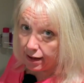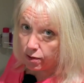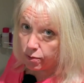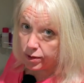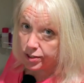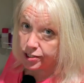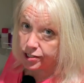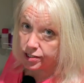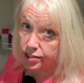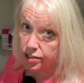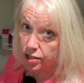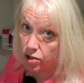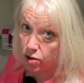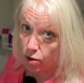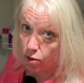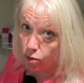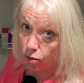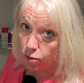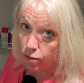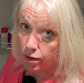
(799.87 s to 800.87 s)
which is
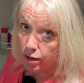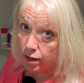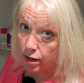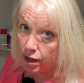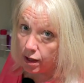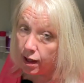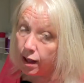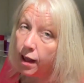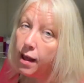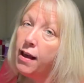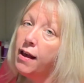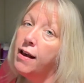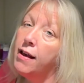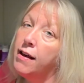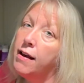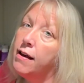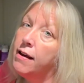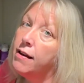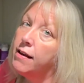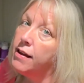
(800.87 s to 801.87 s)
cold,
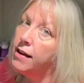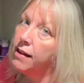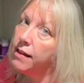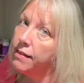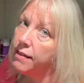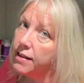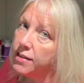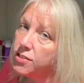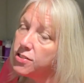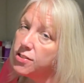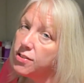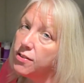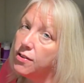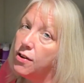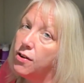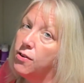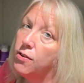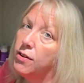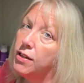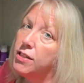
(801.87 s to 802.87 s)
then
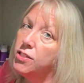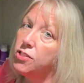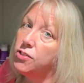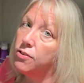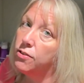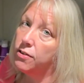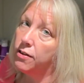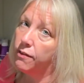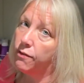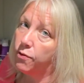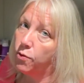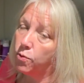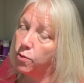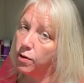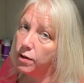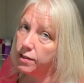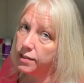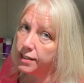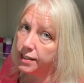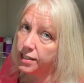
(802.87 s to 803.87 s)
slowly turn it
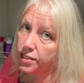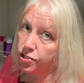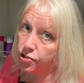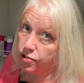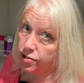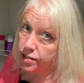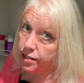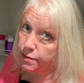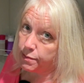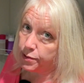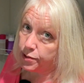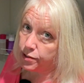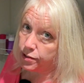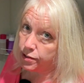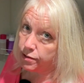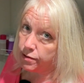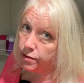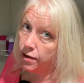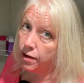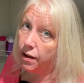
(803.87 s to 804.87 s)
forward to get your
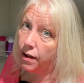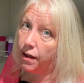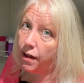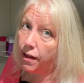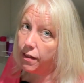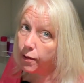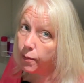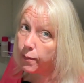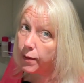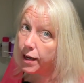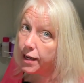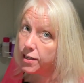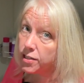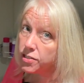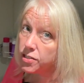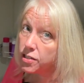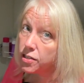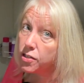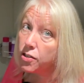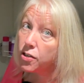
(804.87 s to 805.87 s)
temperature.
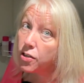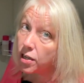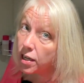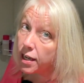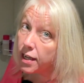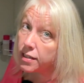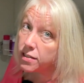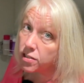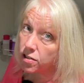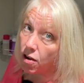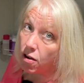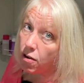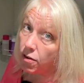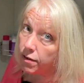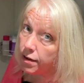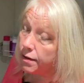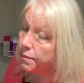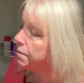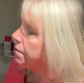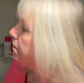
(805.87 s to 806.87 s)
Otherwise, you could get
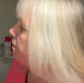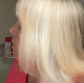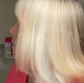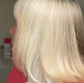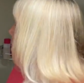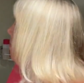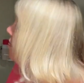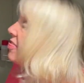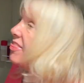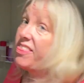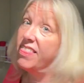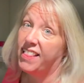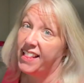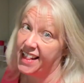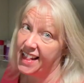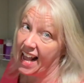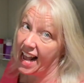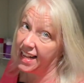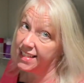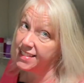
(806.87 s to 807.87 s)
scalded.
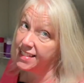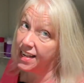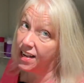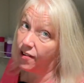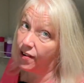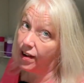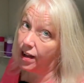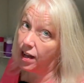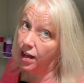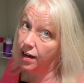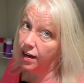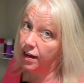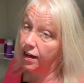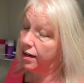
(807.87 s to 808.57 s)
That's how hot it